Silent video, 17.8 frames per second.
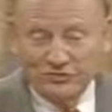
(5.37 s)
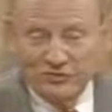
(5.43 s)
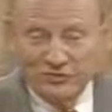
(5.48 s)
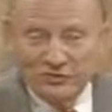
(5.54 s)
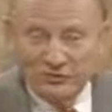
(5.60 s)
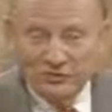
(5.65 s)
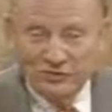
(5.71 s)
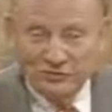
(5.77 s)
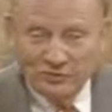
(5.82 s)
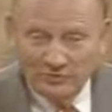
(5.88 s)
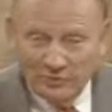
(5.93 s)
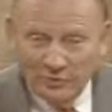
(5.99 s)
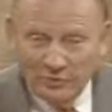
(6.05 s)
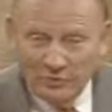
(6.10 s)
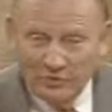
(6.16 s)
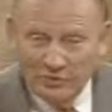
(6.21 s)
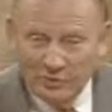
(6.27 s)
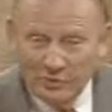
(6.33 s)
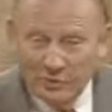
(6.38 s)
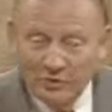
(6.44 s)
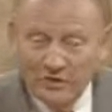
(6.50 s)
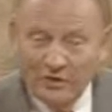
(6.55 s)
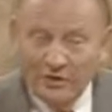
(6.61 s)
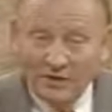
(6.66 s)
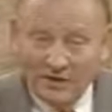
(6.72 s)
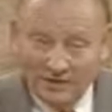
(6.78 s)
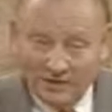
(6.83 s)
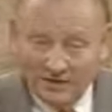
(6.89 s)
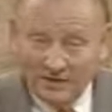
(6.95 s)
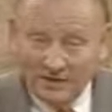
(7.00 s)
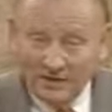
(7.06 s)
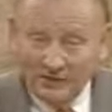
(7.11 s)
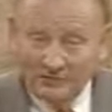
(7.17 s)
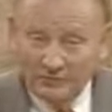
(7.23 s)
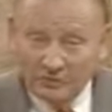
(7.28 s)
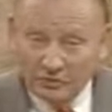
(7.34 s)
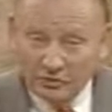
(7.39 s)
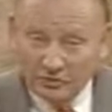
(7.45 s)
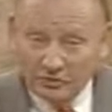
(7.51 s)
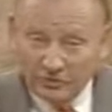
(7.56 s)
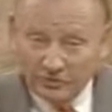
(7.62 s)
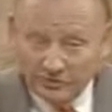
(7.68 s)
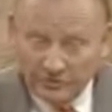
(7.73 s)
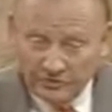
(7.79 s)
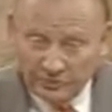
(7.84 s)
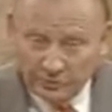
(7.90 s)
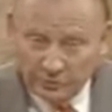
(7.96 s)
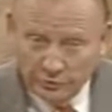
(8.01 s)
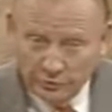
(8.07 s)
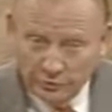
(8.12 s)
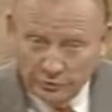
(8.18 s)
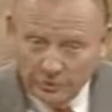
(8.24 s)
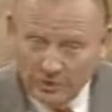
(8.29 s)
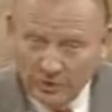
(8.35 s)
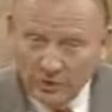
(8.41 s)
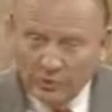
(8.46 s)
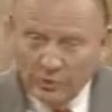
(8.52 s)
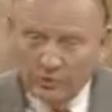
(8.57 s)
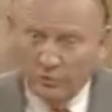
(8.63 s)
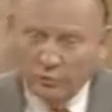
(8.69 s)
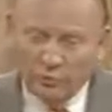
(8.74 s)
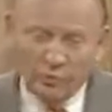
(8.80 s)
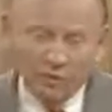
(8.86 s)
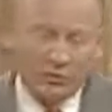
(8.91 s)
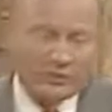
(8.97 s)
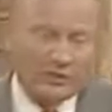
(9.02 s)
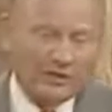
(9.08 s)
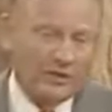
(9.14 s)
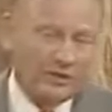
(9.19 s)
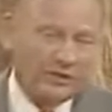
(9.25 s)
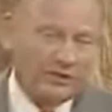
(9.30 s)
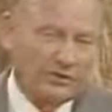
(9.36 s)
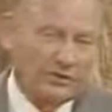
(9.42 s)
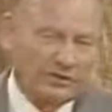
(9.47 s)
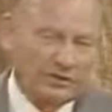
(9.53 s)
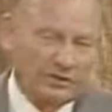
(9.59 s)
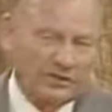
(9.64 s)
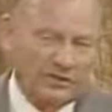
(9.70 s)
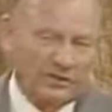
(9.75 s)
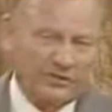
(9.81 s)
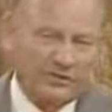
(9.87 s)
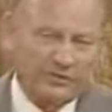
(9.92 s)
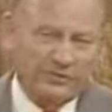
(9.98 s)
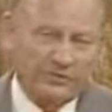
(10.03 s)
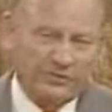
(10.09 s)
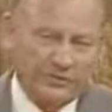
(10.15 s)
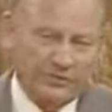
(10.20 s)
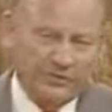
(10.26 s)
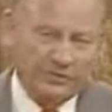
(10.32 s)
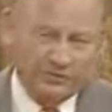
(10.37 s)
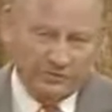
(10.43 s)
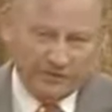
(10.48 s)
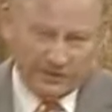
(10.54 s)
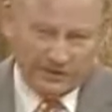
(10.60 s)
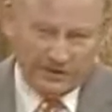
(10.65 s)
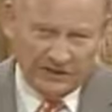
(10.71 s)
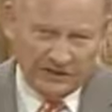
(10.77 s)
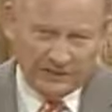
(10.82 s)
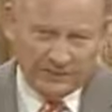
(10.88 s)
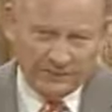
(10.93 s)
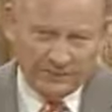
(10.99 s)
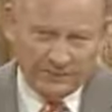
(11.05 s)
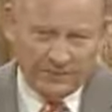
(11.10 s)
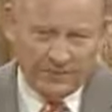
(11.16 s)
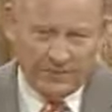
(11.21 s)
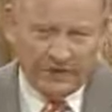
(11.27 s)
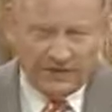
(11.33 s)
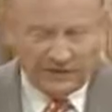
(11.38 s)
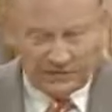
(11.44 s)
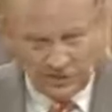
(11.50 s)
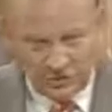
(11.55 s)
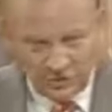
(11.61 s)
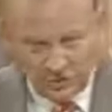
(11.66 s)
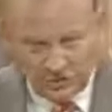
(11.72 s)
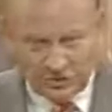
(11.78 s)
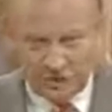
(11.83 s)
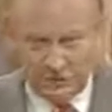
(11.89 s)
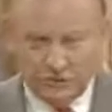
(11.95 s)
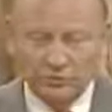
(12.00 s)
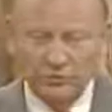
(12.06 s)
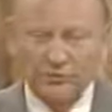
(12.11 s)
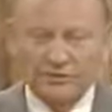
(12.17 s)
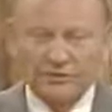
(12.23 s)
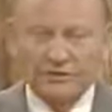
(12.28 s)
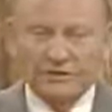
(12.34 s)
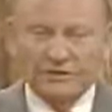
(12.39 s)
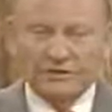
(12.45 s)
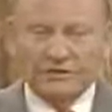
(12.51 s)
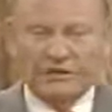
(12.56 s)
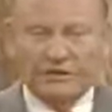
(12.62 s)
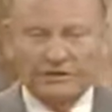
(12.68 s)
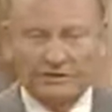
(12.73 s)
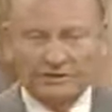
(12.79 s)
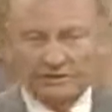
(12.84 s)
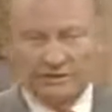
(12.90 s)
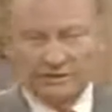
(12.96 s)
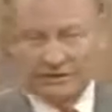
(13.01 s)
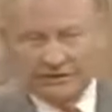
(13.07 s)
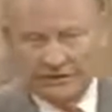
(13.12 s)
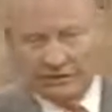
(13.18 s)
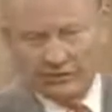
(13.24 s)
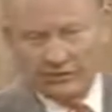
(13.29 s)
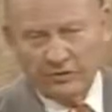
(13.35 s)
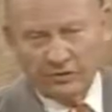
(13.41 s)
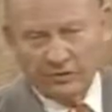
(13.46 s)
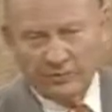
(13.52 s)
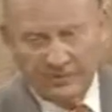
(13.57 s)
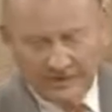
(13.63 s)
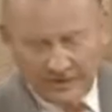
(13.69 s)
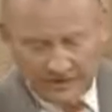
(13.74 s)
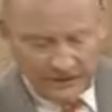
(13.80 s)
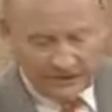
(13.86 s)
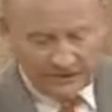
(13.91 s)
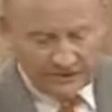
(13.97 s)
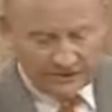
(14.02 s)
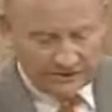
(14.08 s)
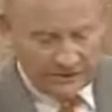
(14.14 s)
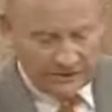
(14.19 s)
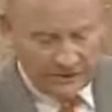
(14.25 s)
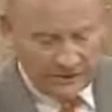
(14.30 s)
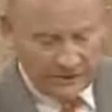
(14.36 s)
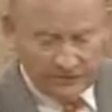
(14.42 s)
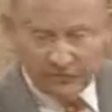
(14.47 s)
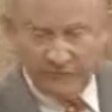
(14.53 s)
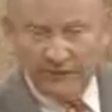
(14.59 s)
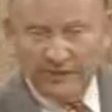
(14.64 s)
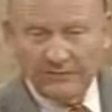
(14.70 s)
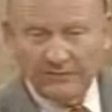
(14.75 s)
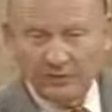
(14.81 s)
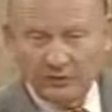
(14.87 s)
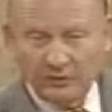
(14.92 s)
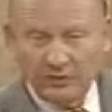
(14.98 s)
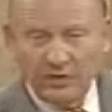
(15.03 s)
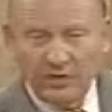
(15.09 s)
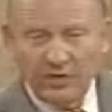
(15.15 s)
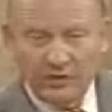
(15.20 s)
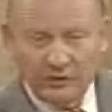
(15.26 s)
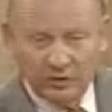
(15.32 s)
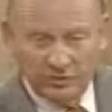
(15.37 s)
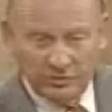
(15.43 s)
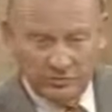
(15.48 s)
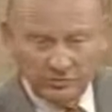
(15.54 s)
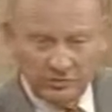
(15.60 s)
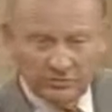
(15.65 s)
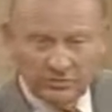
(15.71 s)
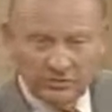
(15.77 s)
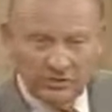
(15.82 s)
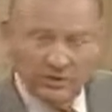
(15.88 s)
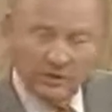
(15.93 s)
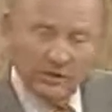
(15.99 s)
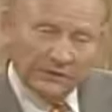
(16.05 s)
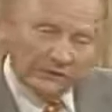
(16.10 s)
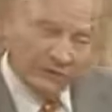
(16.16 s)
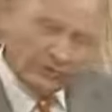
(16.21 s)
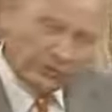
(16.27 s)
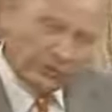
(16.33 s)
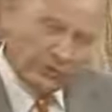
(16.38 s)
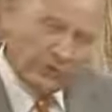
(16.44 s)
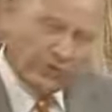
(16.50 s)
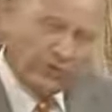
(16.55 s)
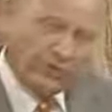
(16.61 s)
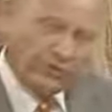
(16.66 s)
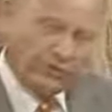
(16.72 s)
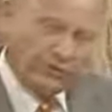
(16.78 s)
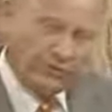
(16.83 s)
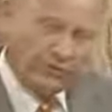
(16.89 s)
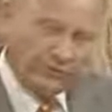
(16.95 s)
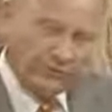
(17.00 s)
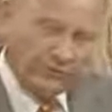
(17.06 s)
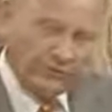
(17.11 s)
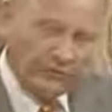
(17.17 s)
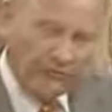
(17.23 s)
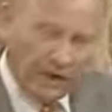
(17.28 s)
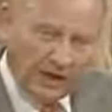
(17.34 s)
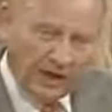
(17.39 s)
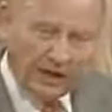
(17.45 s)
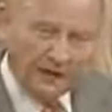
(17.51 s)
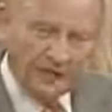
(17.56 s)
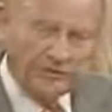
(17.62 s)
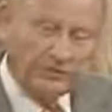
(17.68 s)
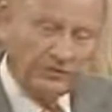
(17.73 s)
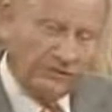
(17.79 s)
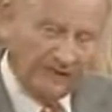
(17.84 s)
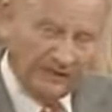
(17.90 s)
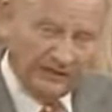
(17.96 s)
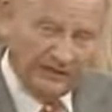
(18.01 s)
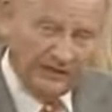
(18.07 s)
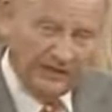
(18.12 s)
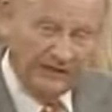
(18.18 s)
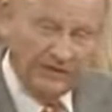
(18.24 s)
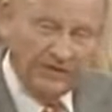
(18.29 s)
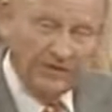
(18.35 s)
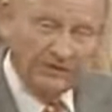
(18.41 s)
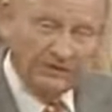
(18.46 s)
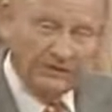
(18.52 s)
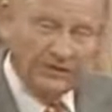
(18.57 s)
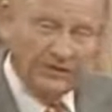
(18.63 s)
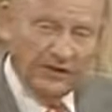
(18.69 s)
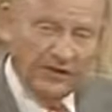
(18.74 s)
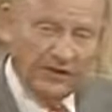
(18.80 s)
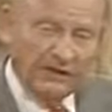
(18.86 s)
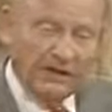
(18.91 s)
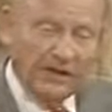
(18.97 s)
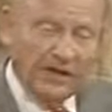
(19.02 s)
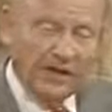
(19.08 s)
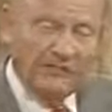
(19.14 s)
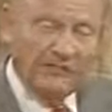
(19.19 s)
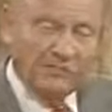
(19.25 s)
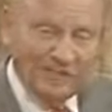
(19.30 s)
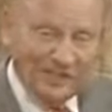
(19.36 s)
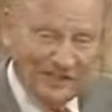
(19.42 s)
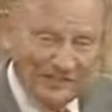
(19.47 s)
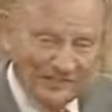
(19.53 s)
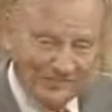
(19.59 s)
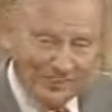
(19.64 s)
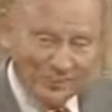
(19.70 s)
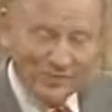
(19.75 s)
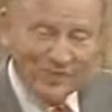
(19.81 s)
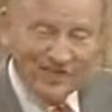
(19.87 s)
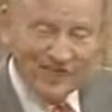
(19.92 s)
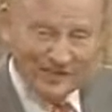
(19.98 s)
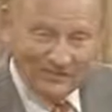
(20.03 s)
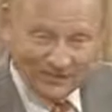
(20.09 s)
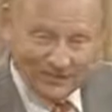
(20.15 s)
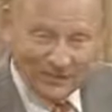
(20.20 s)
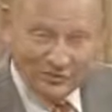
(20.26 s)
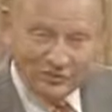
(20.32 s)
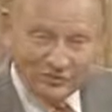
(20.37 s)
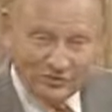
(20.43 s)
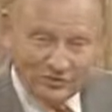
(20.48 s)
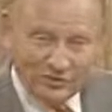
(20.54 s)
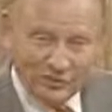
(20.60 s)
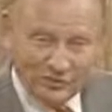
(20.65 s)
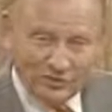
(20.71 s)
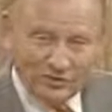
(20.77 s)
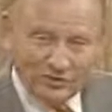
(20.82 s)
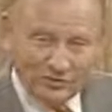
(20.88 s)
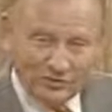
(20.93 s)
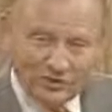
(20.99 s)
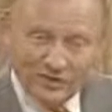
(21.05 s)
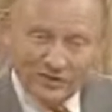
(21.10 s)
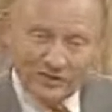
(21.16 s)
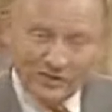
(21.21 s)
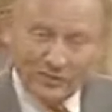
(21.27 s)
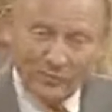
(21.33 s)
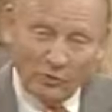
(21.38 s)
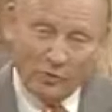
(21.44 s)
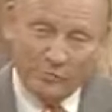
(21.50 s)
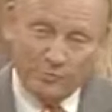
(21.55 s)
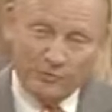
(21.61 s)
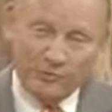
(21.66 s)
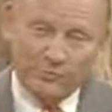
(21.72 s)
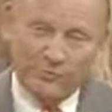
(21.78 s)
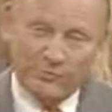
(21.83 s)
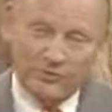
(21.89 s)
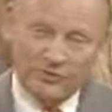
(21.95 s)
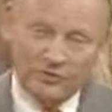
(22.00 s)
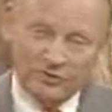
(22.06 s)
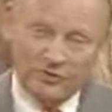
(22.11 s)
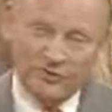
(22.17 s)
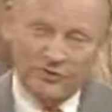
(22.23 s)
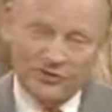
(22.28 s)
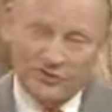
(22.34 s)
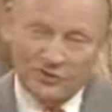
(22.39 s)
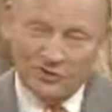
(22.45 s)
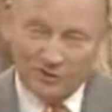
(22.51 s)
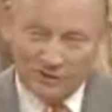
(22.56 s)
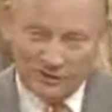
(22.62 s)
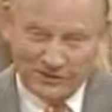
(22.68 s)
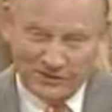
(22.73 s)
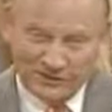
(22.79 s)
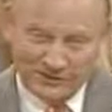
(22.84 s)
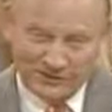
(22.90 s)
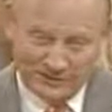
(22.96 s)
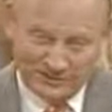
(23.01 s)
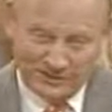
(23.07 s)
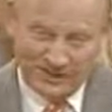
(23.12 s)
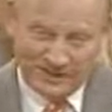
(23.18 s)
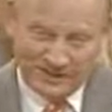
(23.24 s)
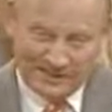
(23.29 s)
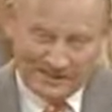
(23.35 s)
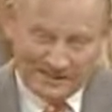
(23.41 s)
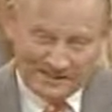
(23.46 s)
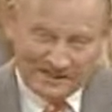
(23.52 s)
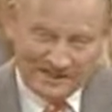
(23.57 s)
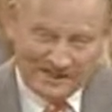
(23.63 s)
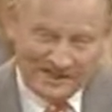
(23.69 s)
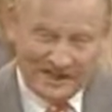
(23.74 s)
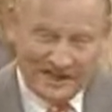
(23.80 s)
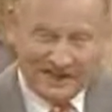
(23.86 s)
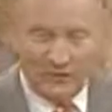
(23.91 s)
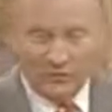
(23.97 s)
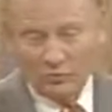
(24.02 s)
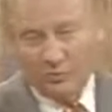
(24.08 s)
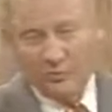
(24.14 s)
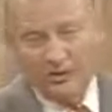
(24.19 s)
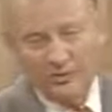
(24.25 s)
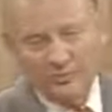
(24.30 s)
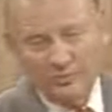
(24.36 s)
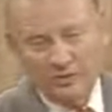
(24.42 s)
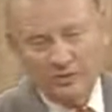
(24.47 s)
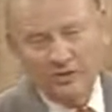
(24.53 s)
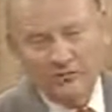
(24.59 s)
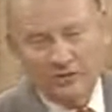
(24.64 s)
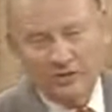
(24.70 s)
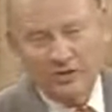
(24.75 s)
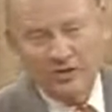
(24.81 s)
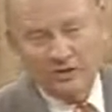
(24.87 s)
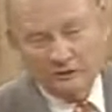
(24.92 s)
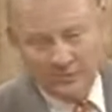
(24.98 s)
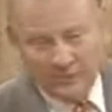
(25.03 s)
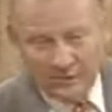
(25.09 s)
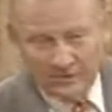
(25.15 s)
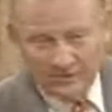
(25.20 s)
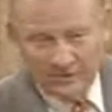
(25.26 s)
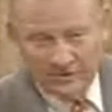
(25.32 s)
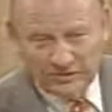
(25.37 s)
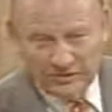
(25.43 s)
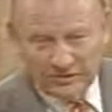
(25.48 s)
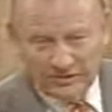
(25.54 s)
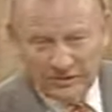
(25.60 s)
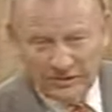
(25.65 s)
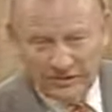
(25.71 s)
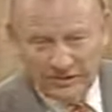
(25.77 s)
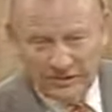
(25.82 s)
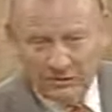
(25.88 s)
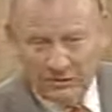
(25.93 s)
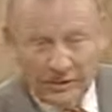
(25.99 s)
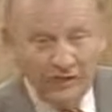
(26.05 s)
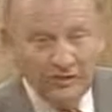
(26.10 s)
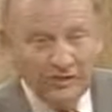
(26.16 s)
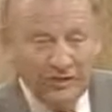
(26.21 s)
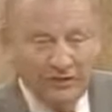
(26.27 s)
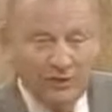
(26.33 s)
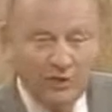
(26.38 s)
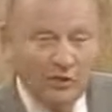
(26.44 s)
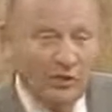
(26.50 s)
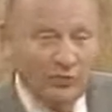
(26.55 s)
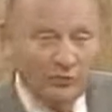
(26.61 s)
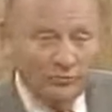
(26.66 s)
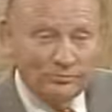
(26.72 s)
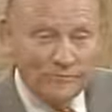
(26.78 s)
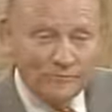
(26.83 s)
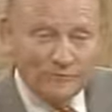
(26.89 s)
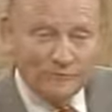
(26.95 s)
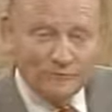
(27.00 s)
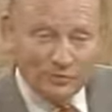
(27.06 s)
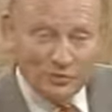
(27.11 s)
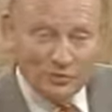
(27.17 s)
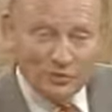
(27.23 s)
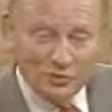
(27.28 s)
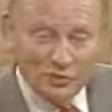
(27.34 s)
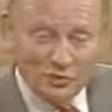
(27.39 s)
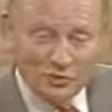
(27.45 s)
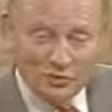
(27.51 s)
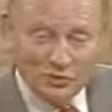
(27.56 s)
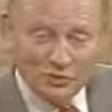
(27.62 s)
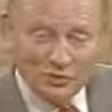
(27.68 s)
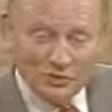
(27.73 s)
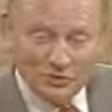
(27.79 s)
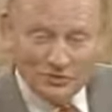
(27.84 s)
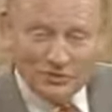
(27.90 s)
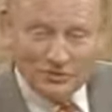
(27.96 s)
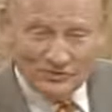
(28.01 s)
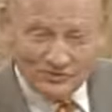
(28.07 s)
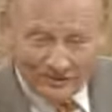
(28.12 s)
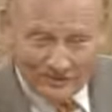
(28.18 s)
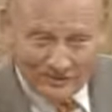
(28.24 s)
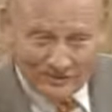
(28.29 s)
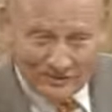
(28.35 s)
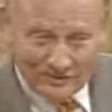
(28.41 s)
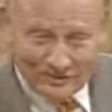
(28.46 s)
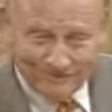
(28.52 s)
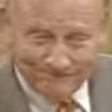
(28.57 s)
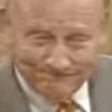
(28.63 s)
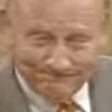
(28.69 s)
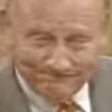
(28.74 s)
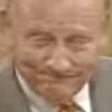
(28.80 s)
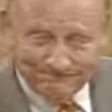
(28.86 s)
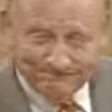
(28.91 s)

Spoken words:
see you and to be with you and to have fellowship with you. We want to learn the deeper things of God. I can assure you that as far as I can tell in traveling throughout the world, there's a greater thirst for knowledge today than there has ever been in the history of the world. There are more people seeking learning today, and what a beautiful concept to bring it right into your home through Christian television.